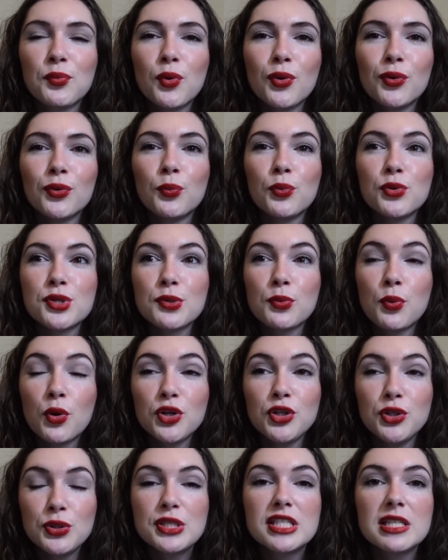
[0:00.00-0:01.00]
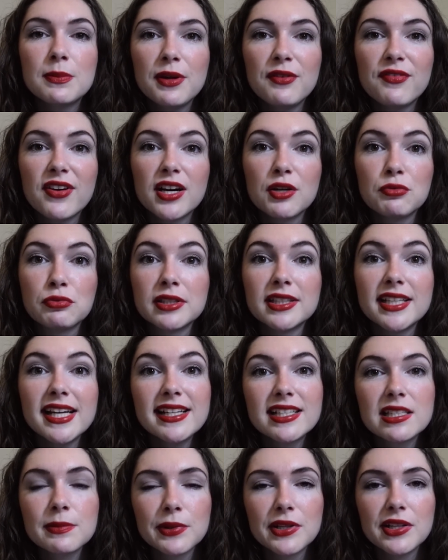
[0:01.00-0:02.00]
what used to be very
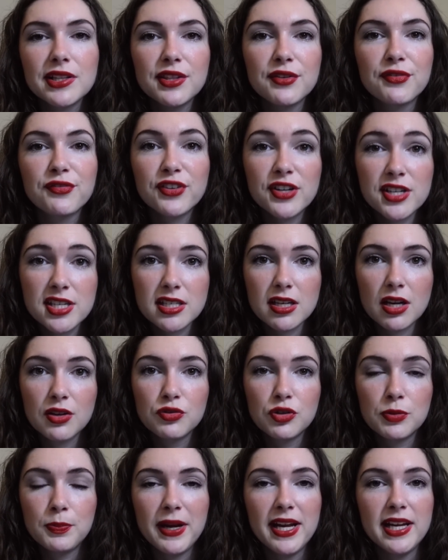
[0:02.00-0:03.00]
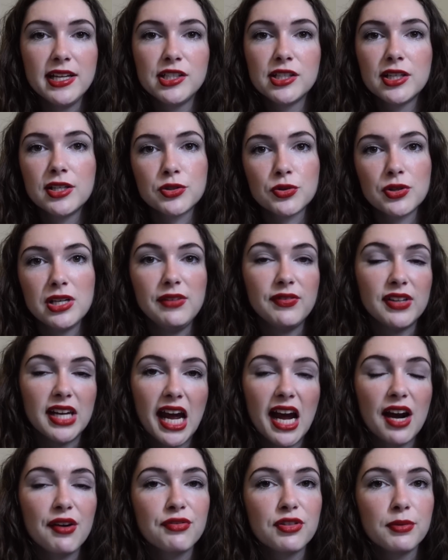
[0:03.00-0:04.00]
relatable in the first 100 pages or even
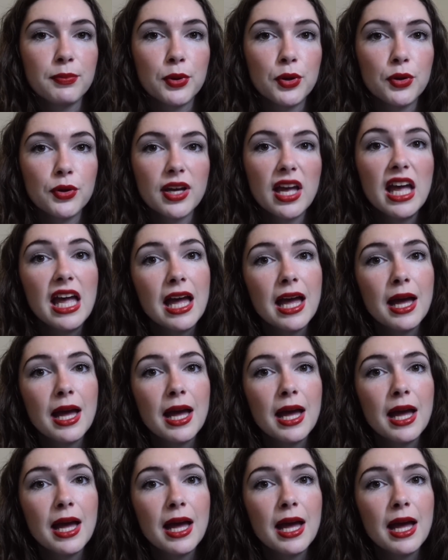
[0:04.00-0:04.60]
half the book